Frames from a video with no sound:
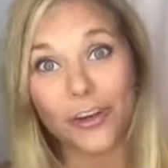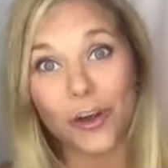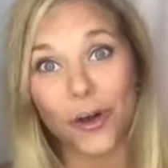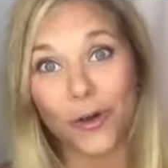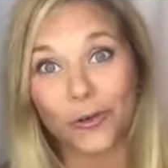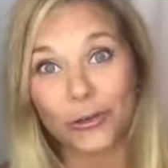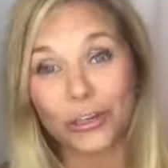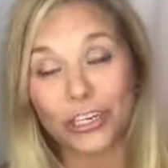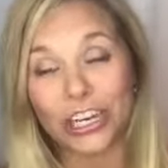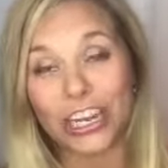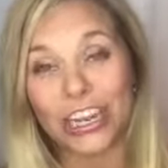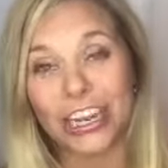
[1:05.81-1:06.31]

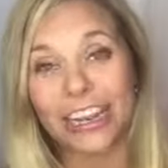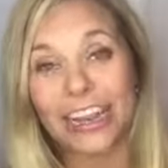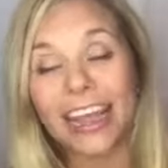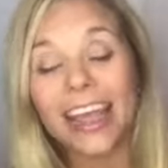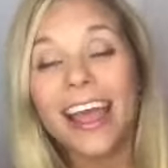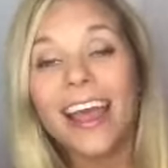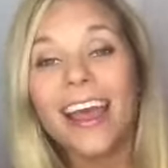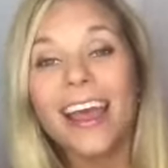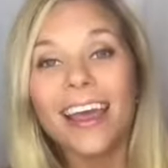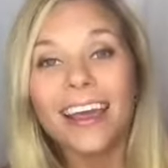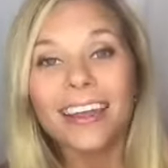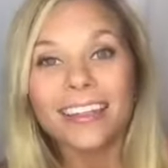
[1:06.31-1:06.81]
coaching,
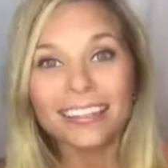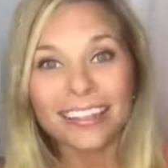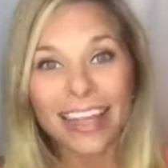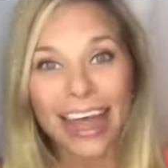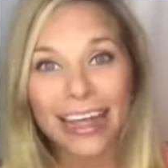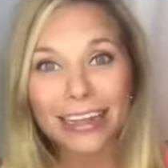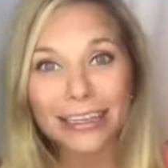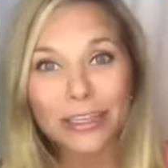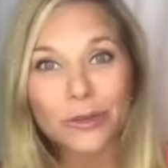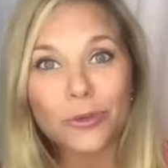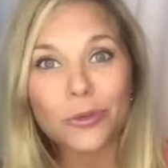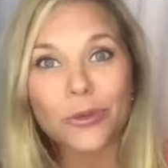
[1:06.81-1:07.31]

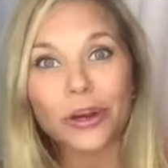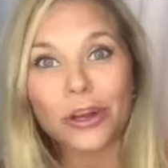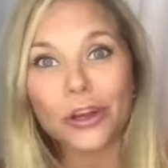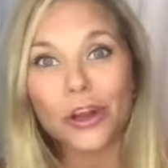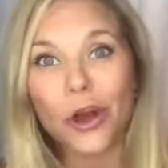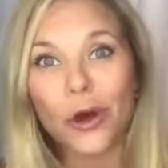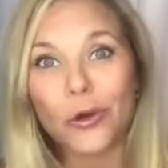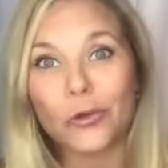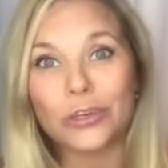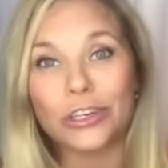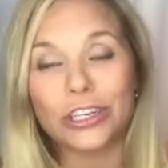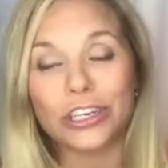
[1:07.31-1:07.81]
that's what a
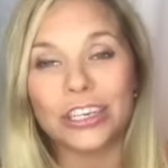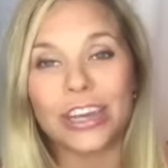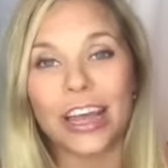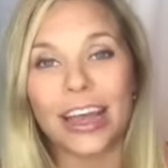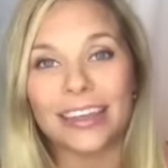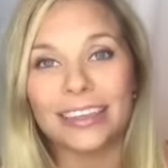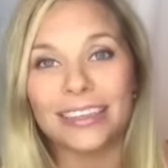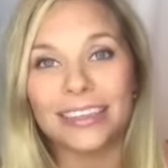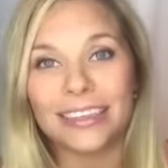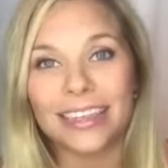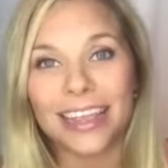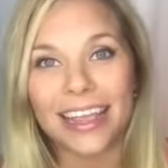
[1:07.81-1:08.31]
coach
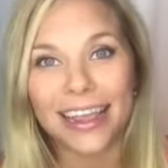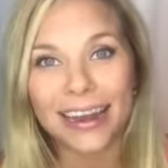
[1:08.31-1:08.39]
does.